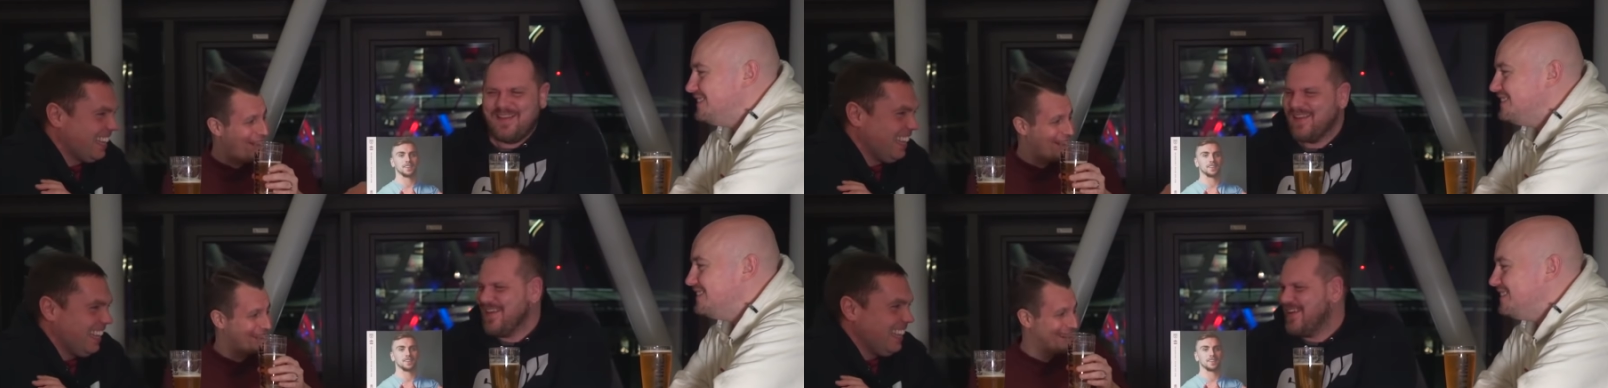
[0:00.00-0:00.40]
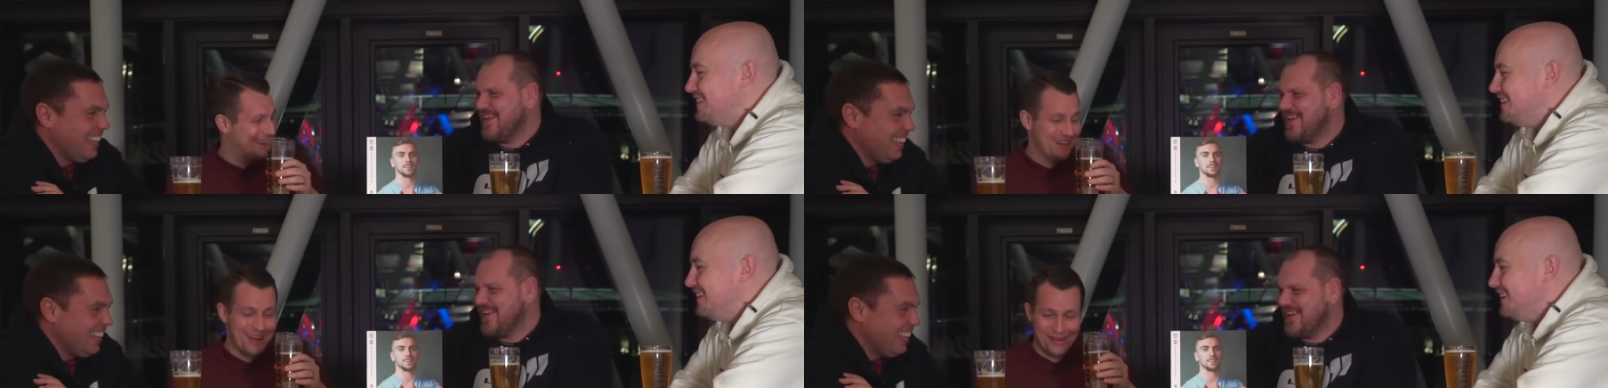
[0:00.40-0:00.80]

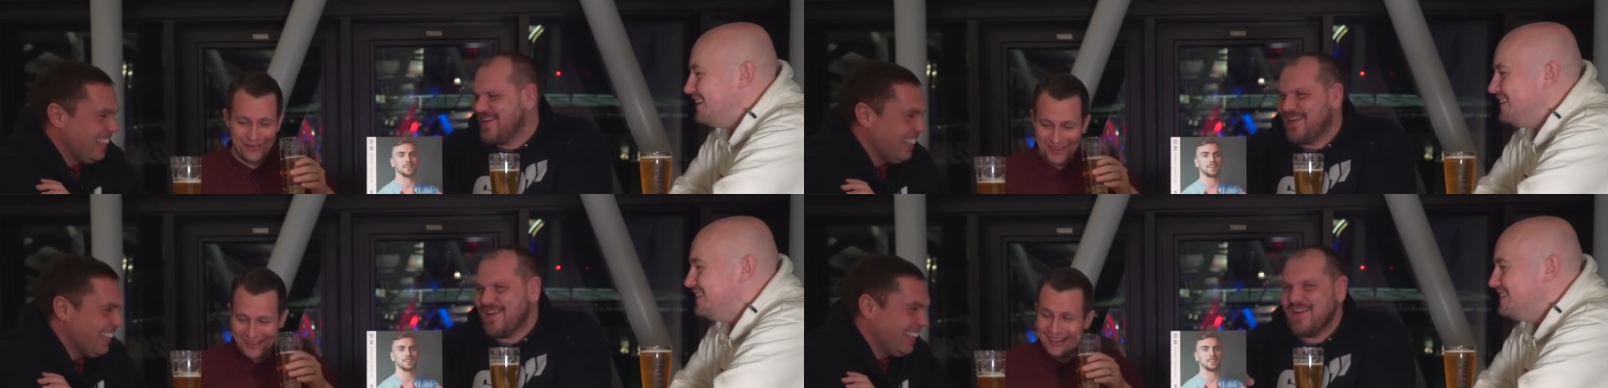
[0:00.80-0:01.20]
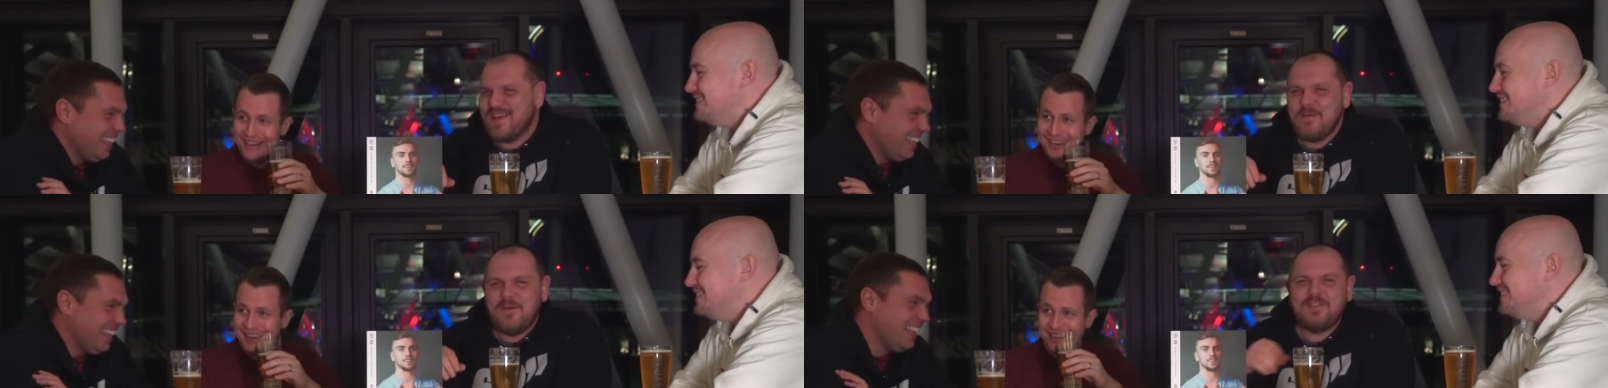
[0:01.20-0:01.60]
Speaker 1: fucking hell.
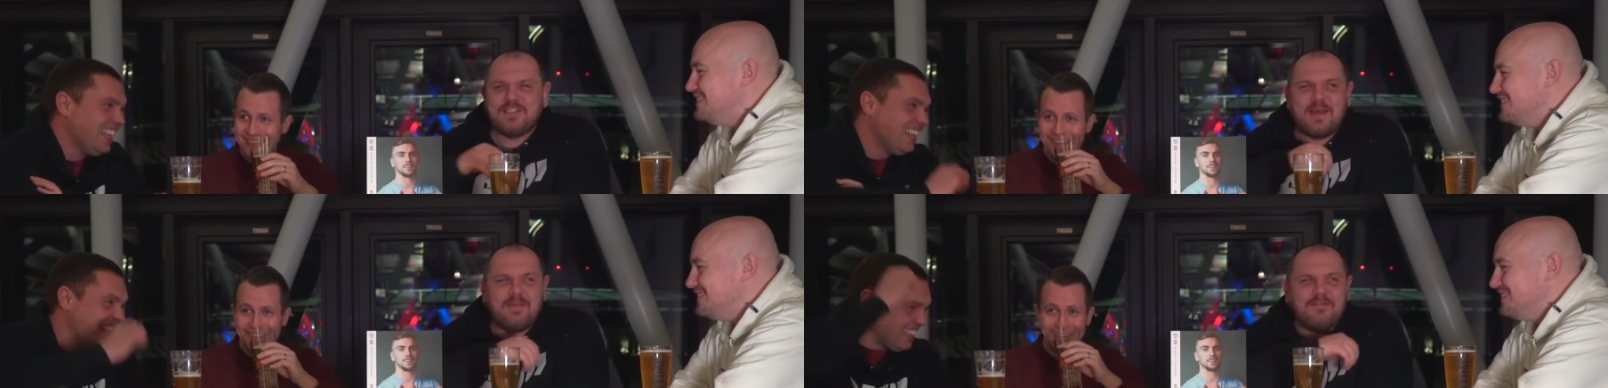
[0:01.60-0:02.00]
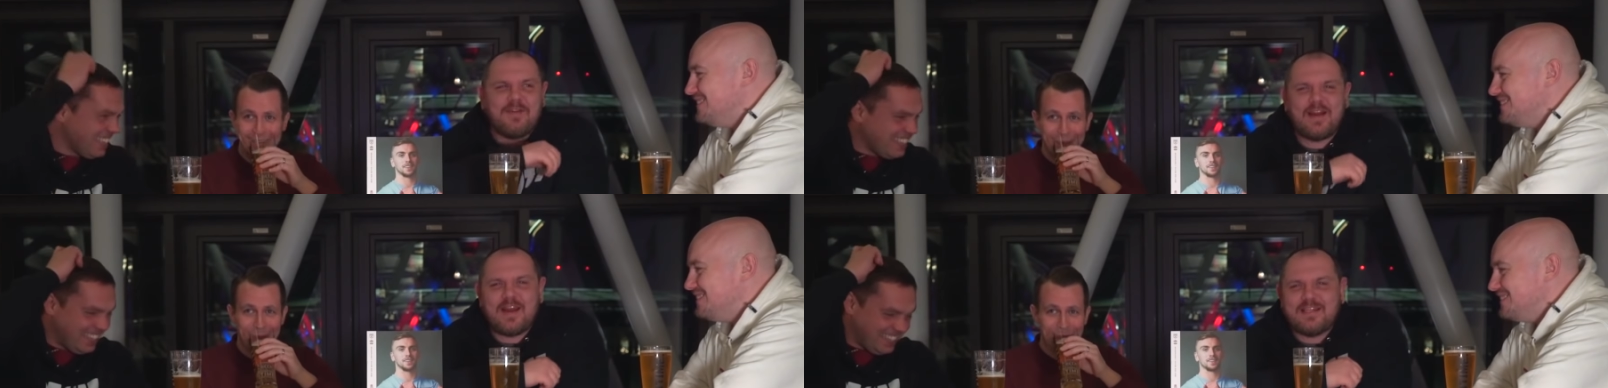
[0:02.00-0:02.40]
We've just come back
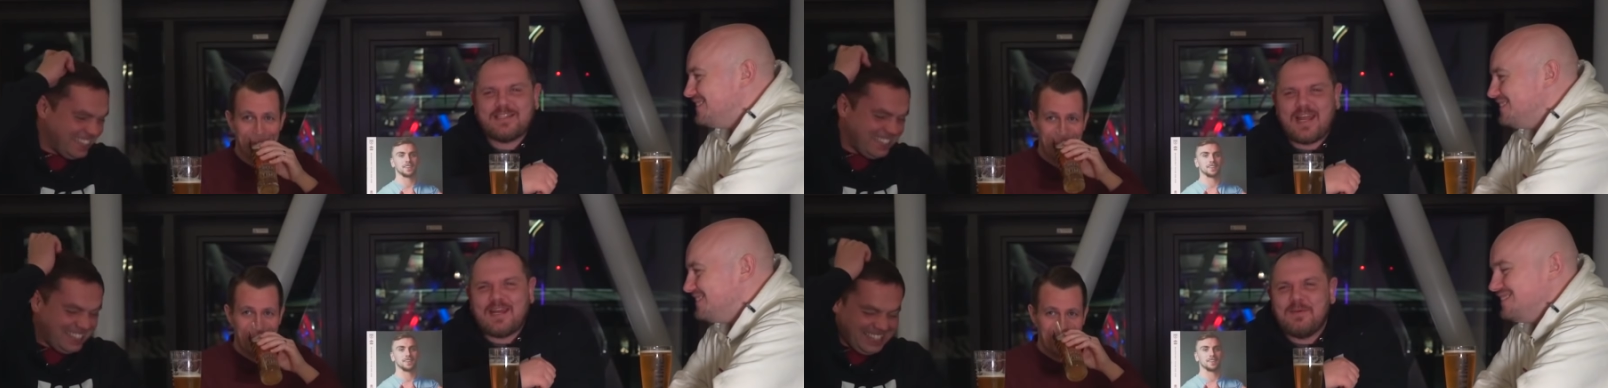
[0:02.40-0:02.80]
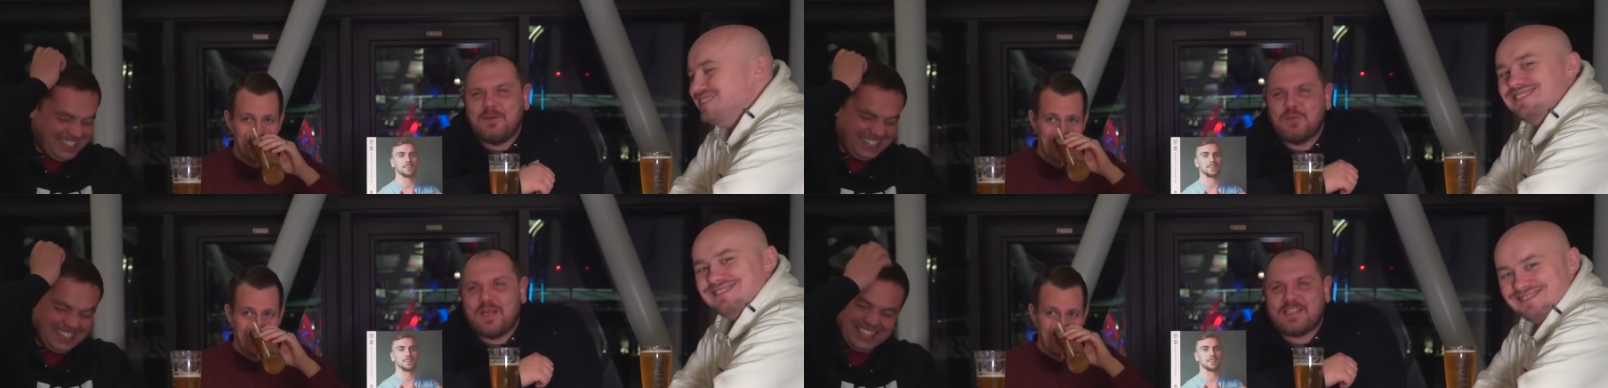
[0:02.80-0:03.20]
from the London Stadium.
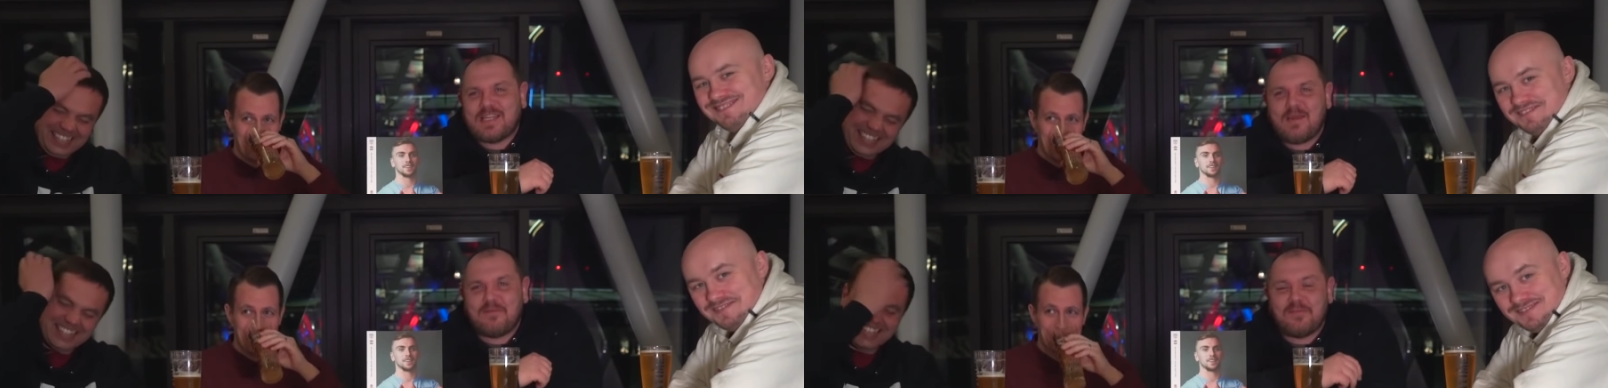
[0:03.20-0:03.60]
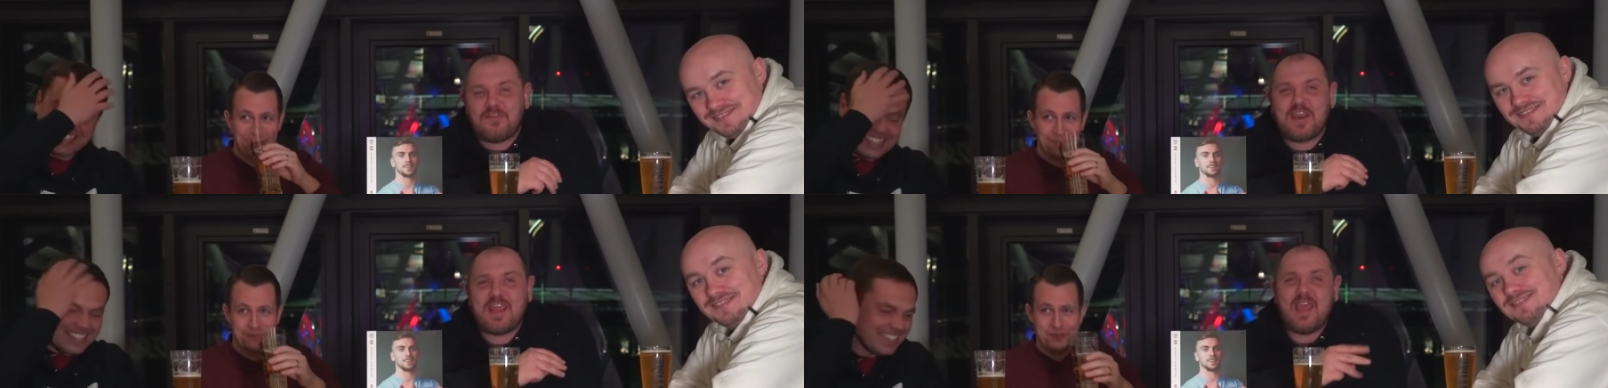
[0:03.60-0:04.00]
It was West Ham
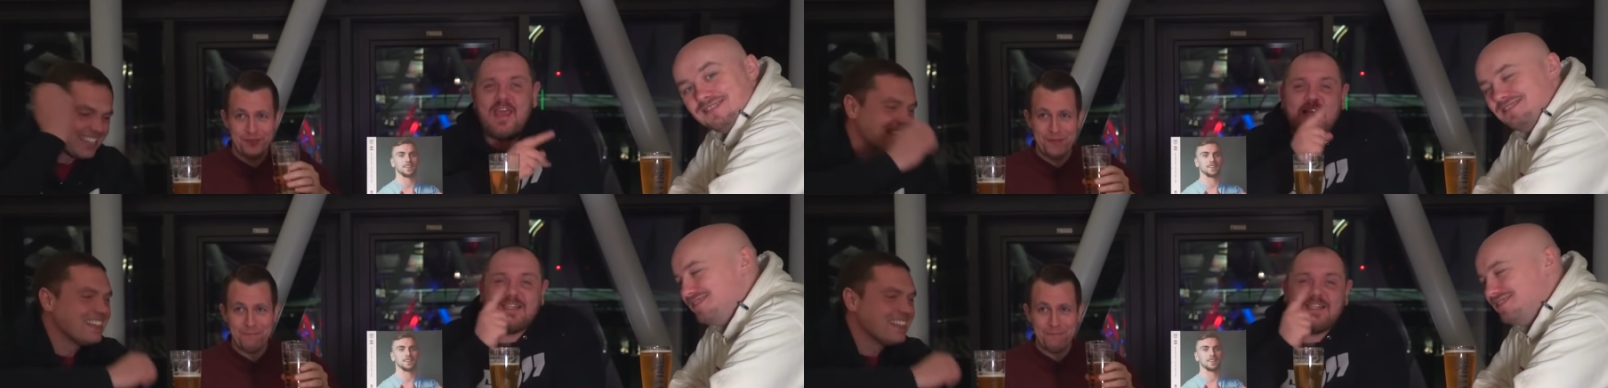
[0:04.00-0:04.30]
3,